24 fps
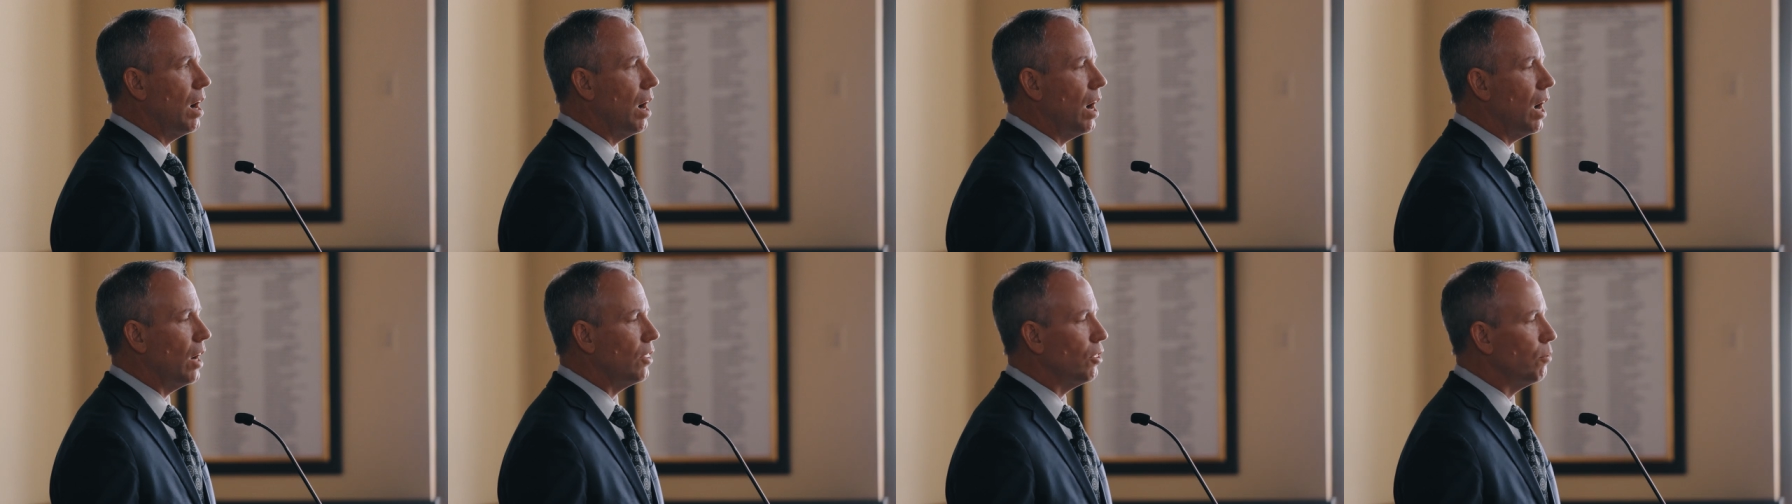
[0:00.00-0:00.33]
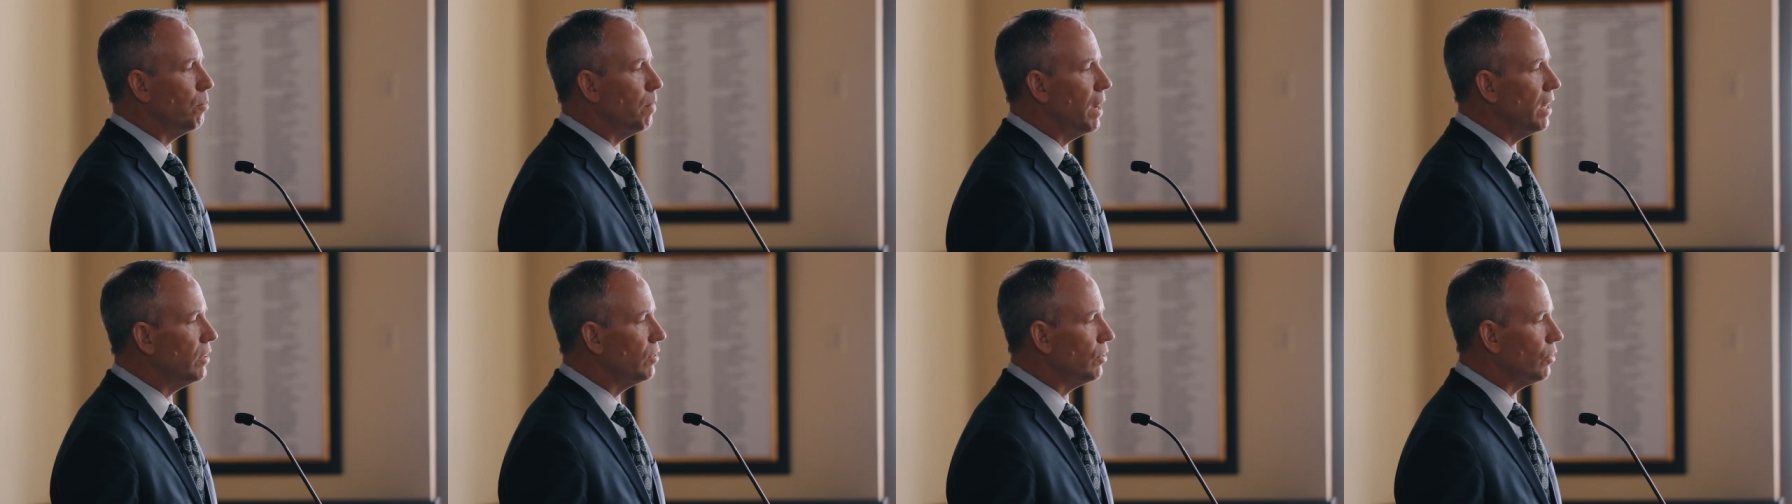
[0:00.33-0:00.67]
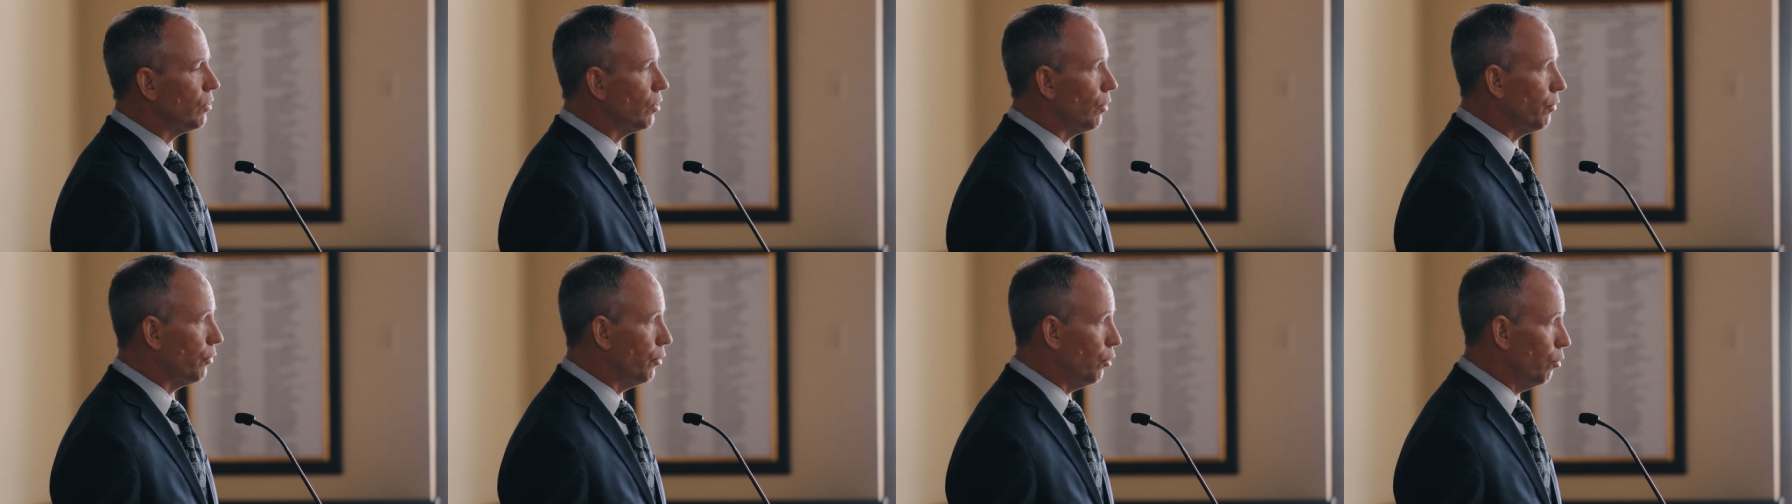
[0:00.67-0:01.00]
On the
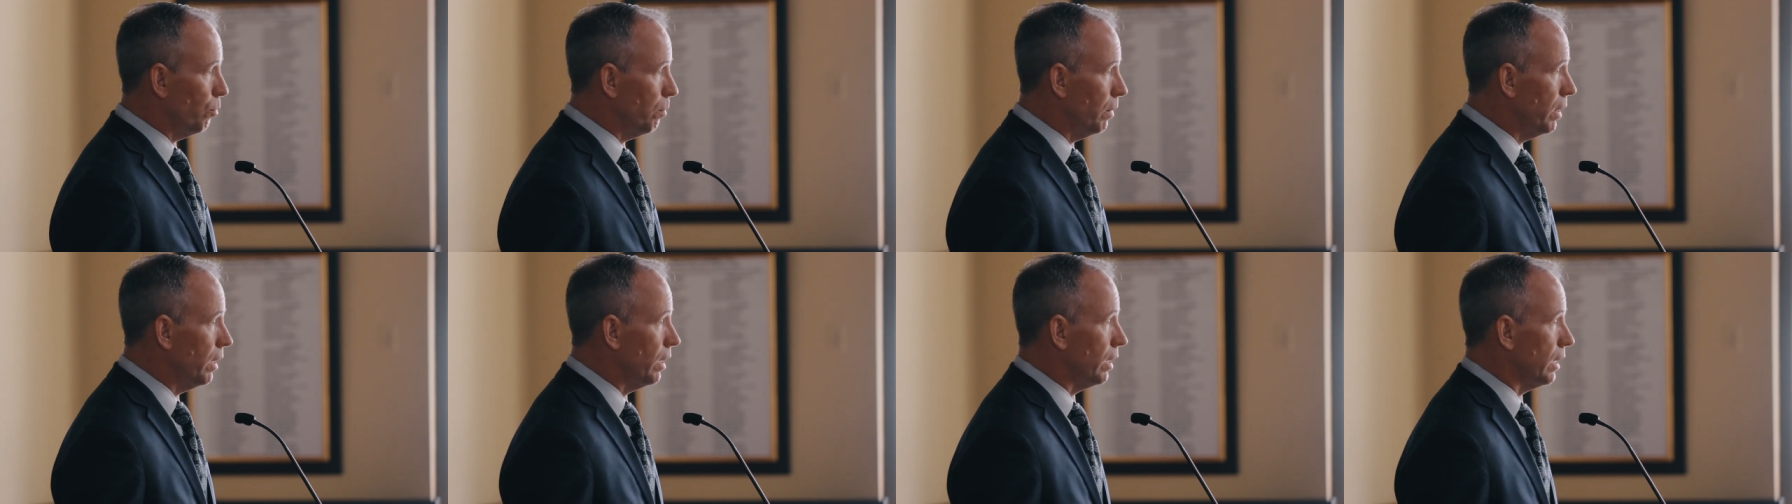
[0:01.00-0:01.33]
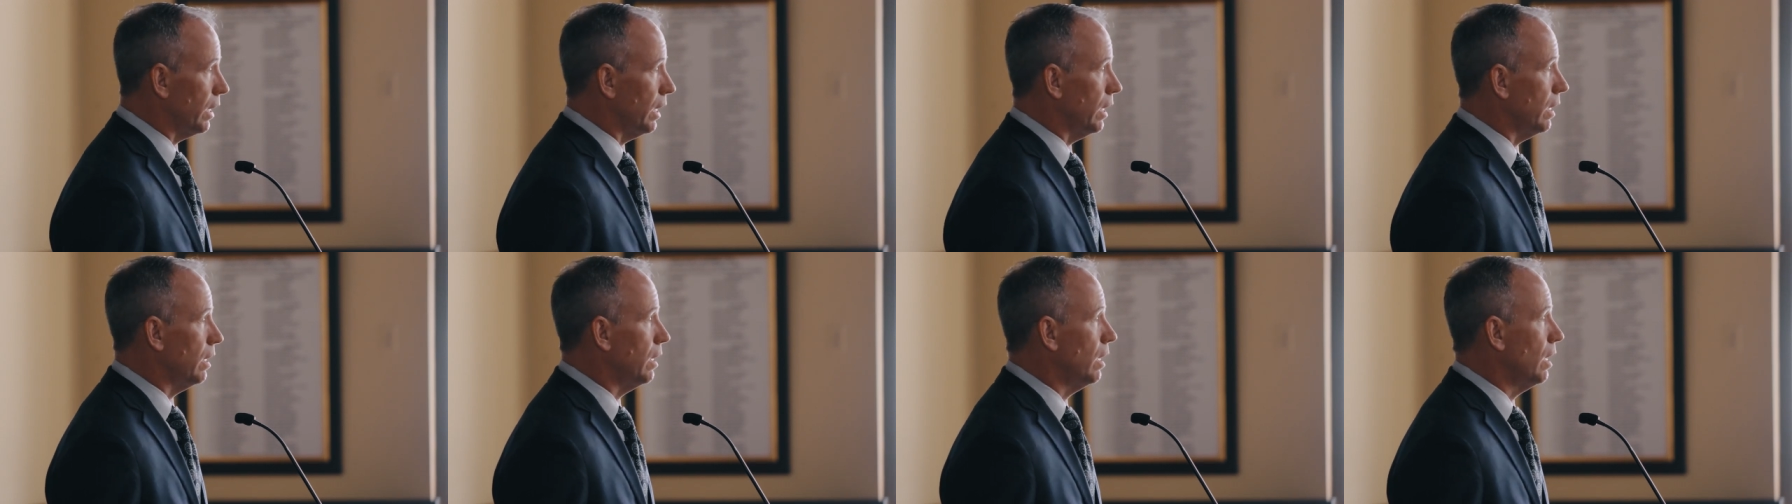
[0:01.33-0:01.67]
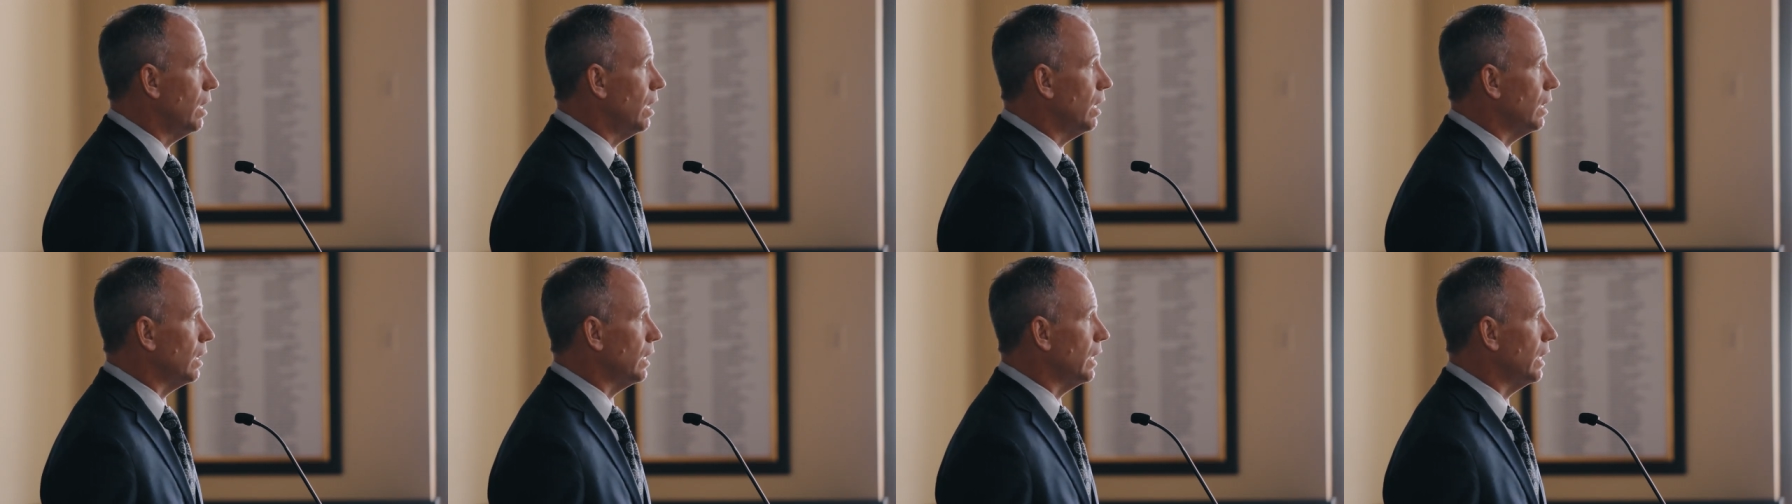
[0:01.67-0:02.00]
basis of humility,
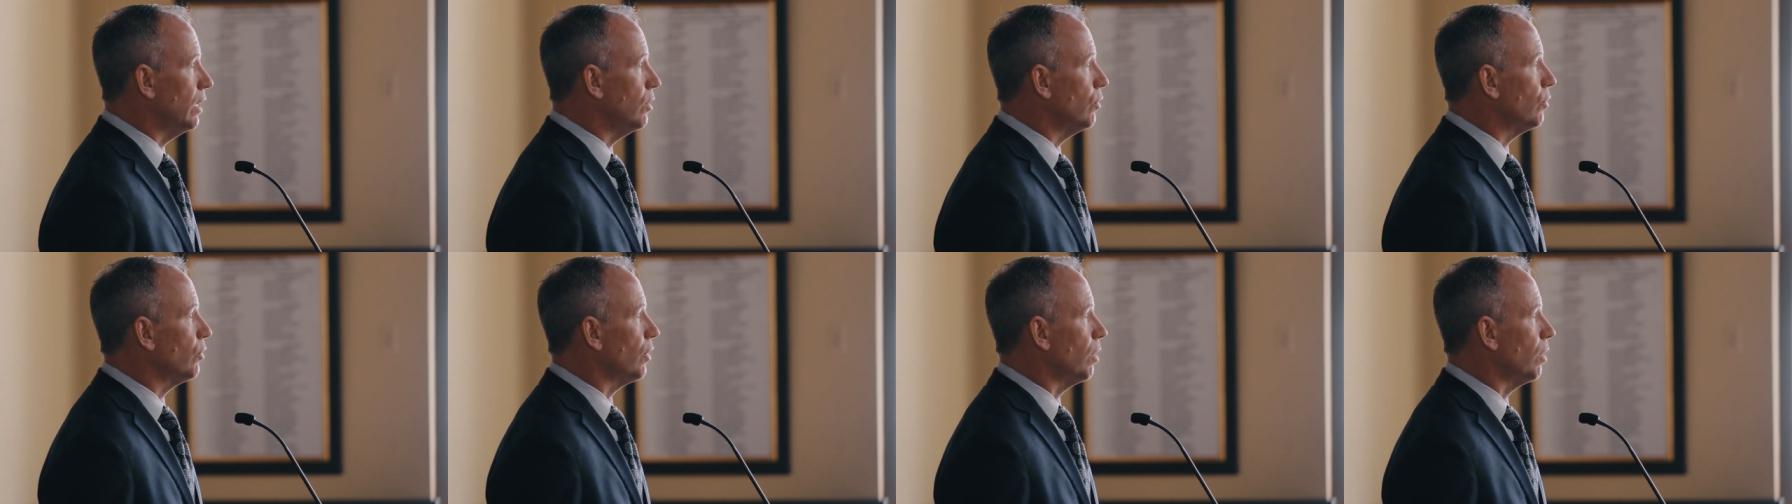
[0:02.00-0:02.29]
leaders